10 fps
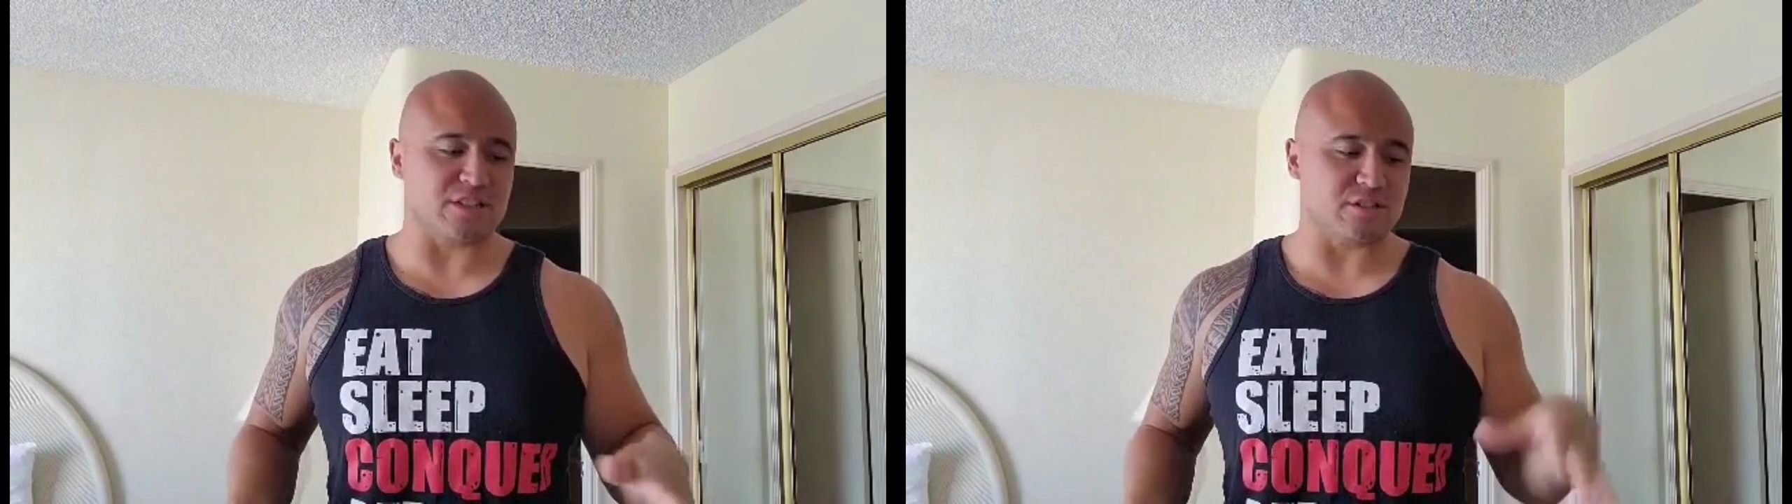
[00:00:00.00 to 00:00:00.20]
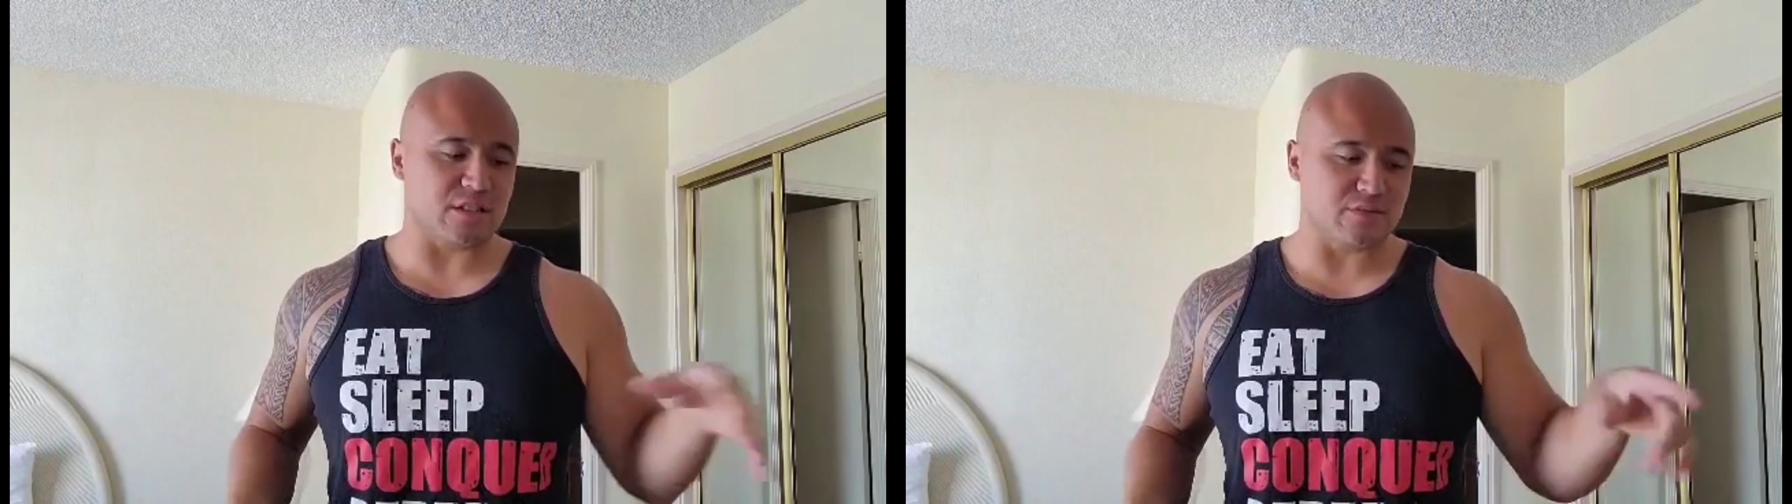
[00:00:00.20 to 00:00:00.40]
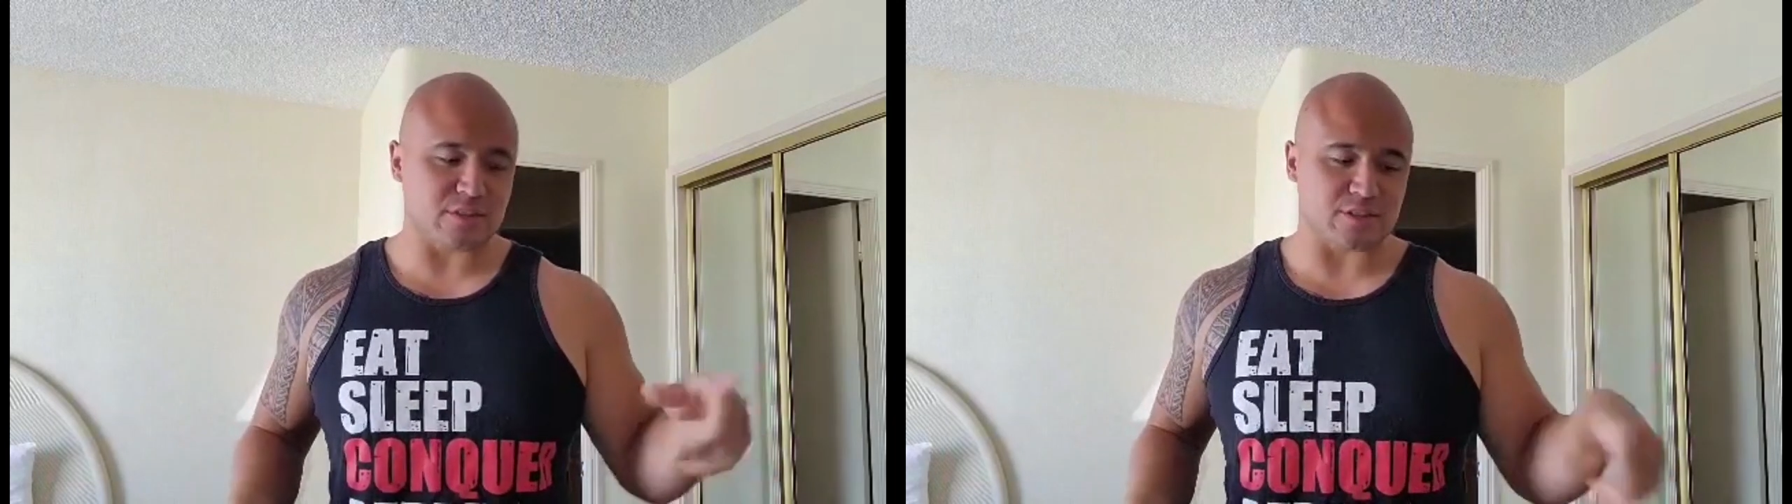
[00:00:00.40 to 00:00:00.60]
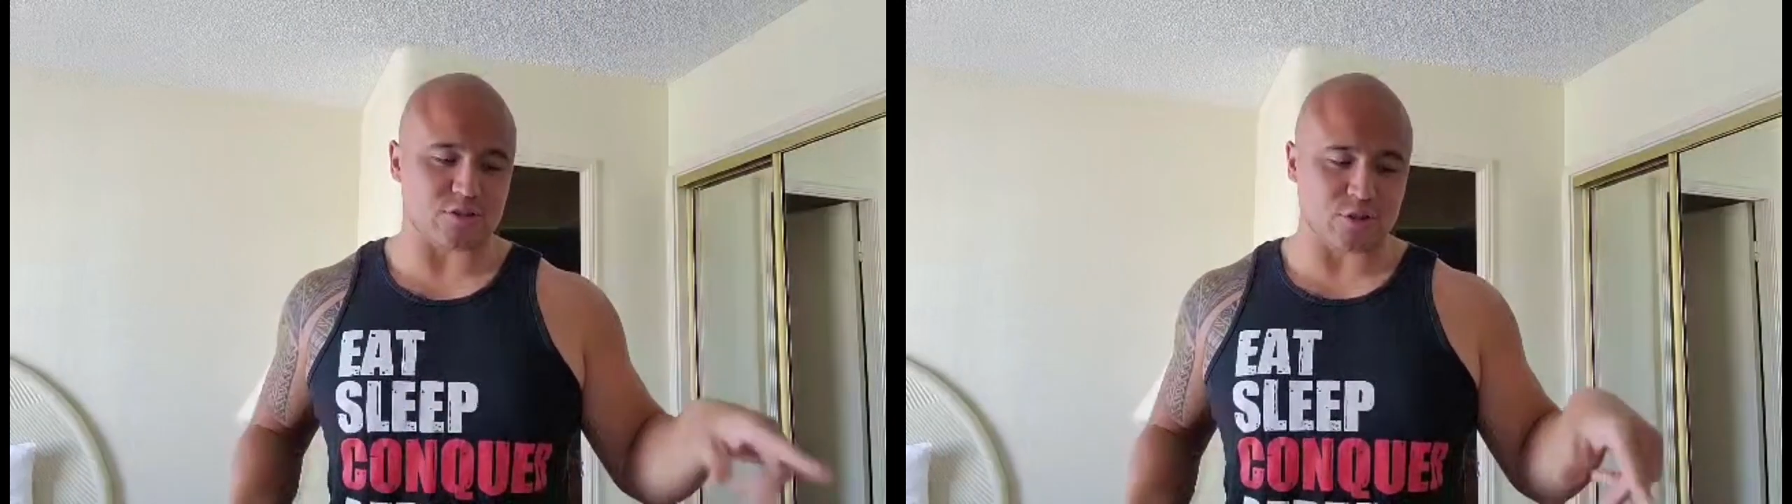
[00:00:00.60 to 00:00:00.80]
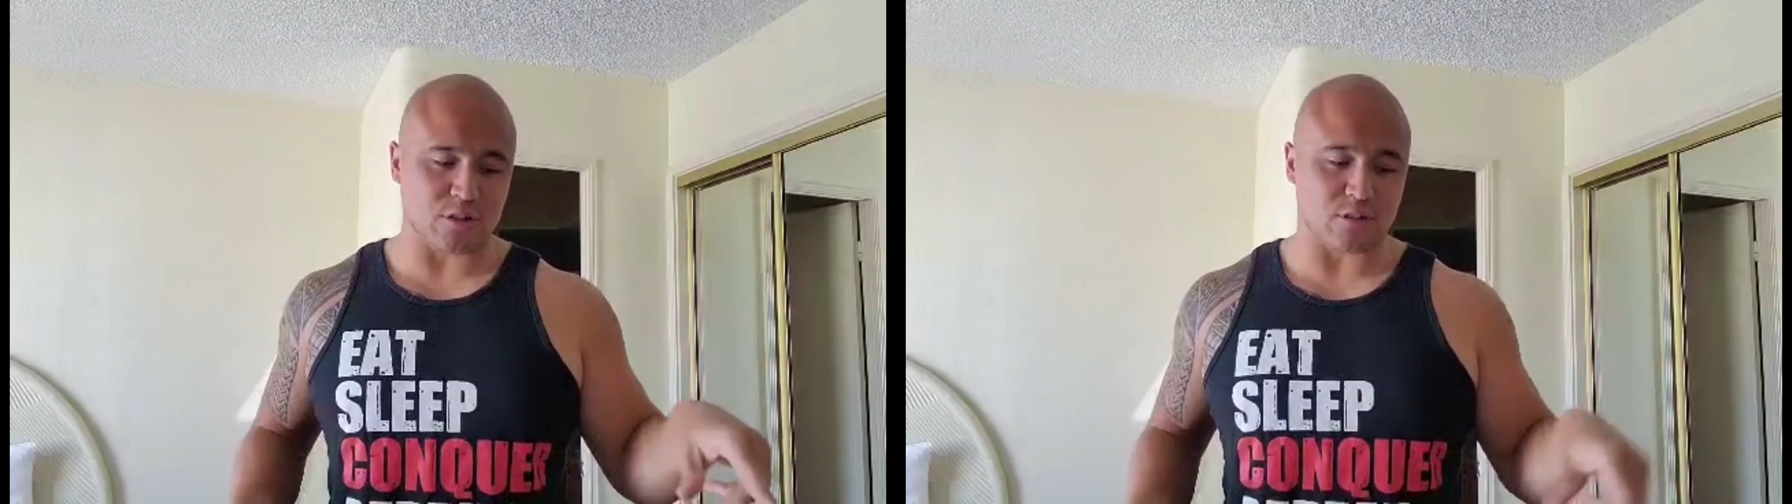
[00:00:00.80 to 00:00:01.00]
I still have like the
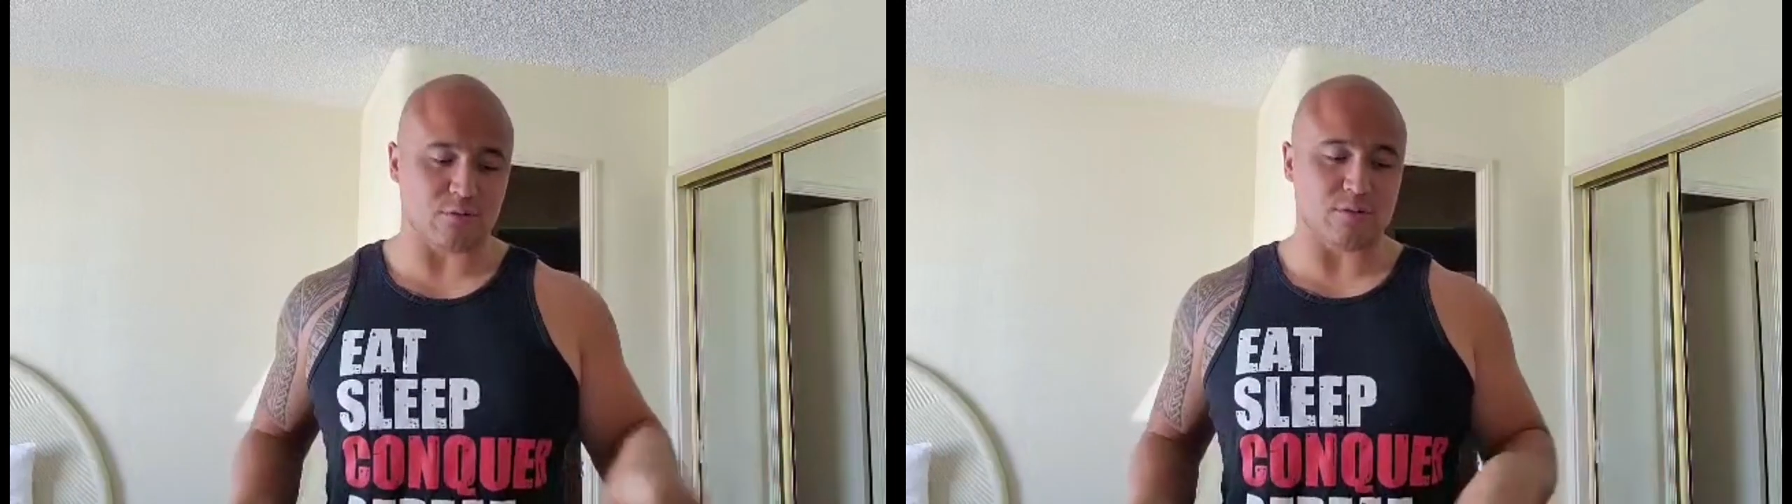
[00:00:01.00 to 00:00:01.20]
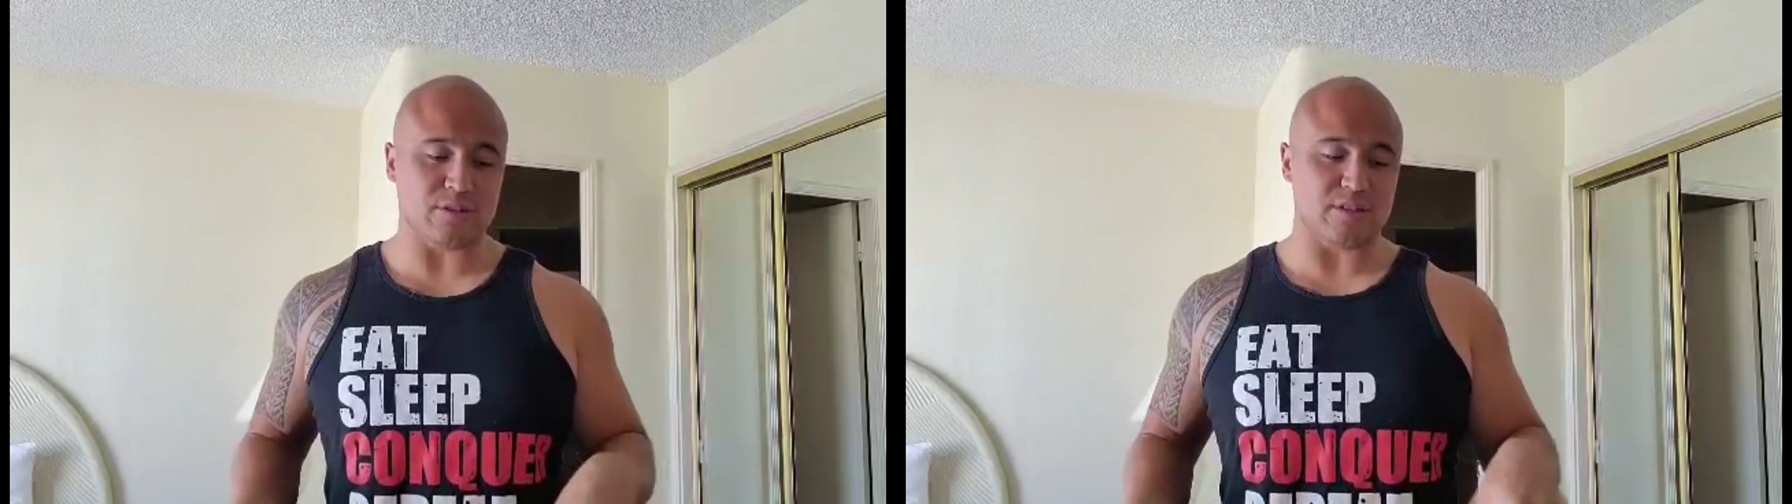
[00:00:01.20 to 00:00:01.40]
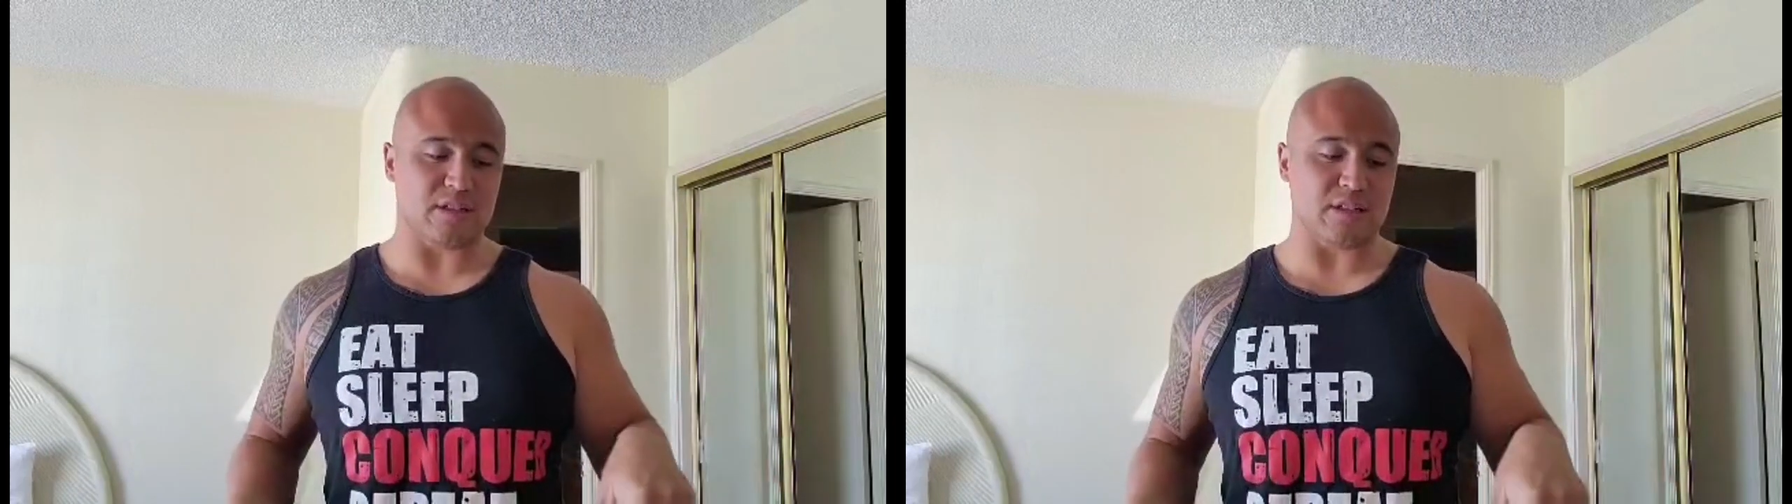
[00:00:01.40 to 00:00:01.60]
chocolate one.